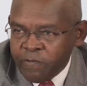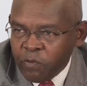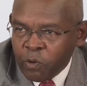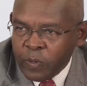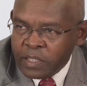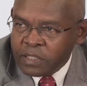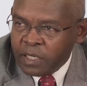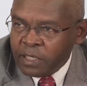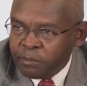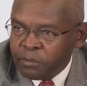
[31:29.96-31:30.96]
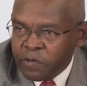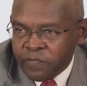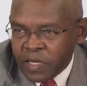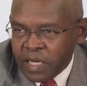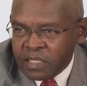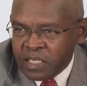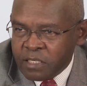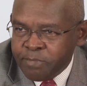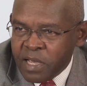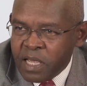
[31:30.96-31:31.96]
think for quite a number of years
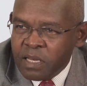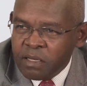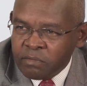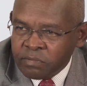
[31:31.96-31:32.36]
it's been